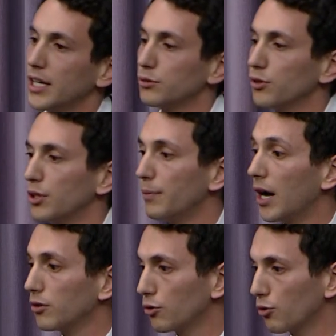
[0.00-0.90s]
is really
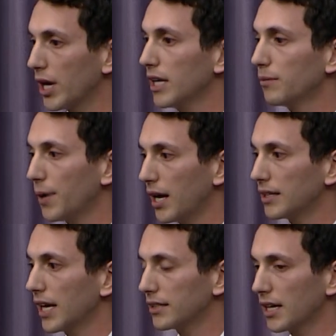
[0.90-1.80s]
about great
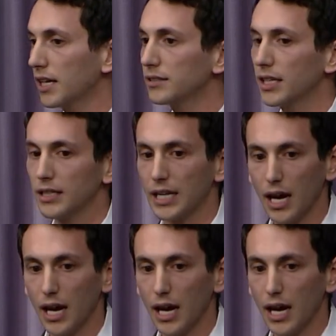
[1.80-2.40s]
podcast content